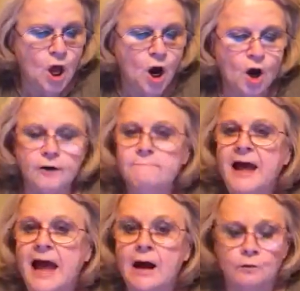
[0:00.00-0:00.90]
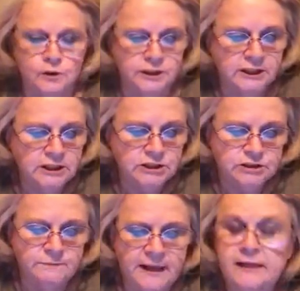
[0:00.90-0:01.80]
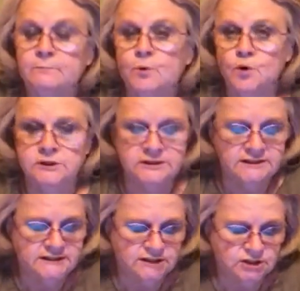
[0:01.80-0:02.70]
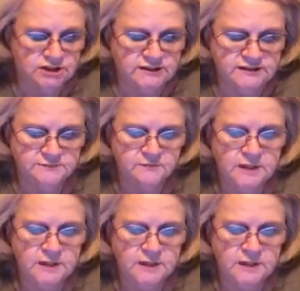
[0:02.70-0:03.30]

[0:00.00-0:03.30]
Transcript: are empowered to make important decisions.